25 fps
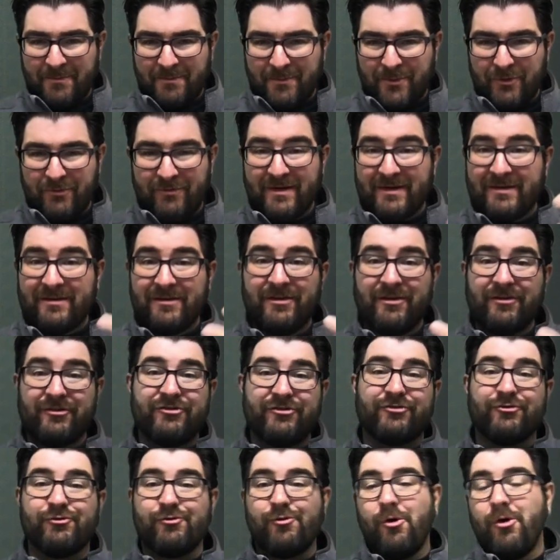moving to
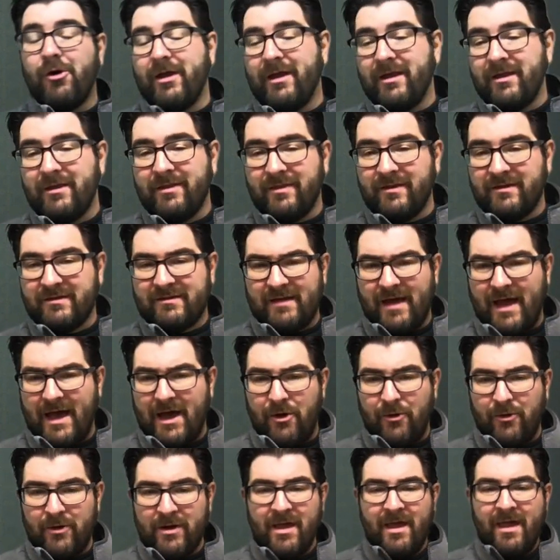destroy the
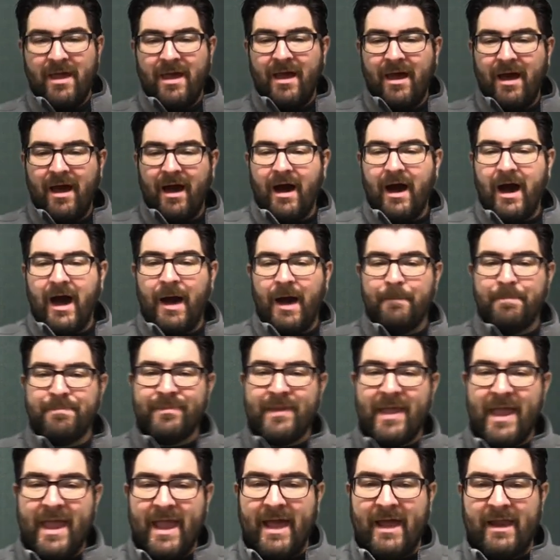town um,
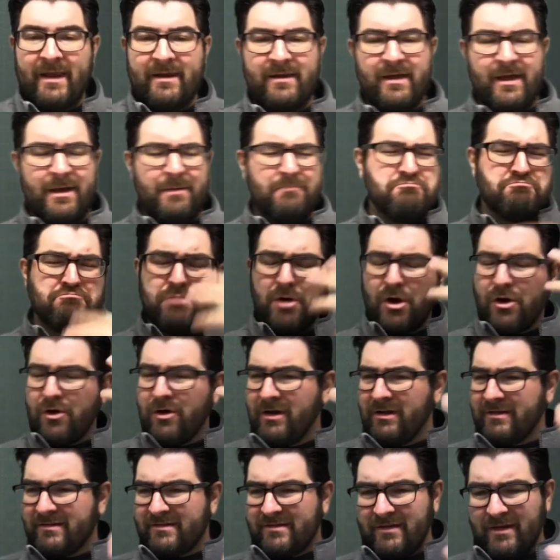and uh, burn
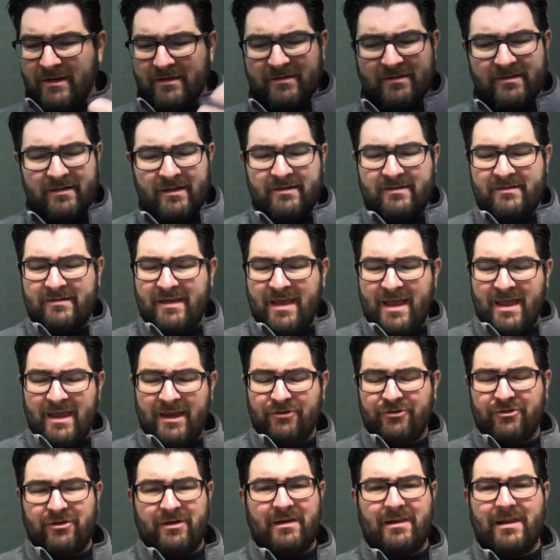its its its
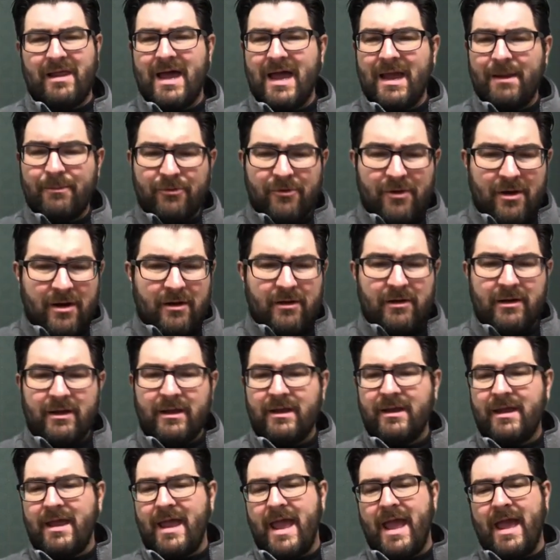ancient
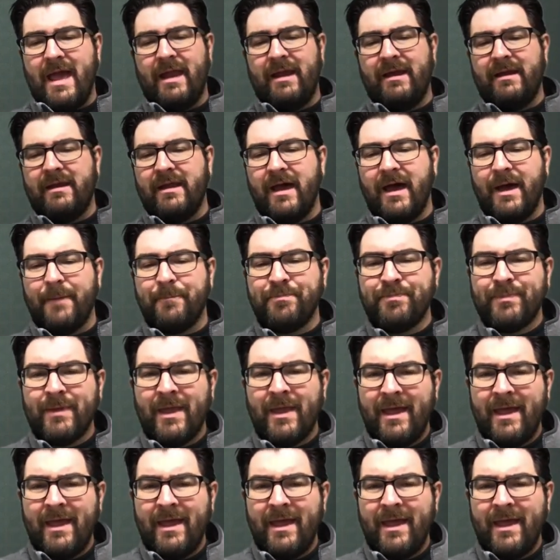library and um,